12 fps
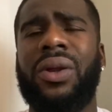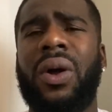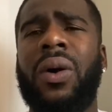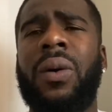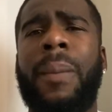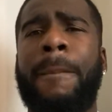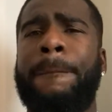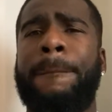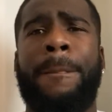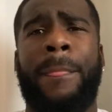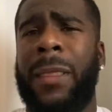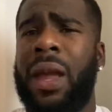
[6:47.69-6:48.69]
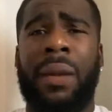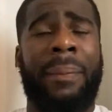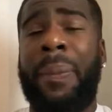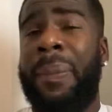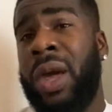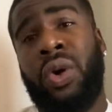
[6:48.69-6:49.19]
know,
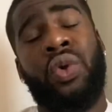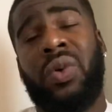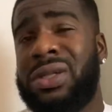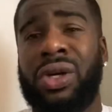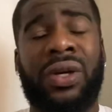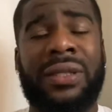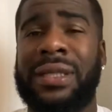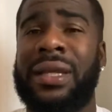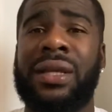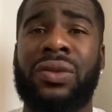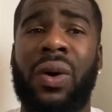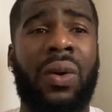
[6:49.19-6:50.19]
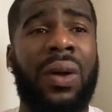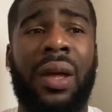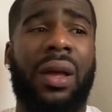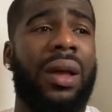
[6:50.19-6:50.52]
Pepe, who wasn't good today as well.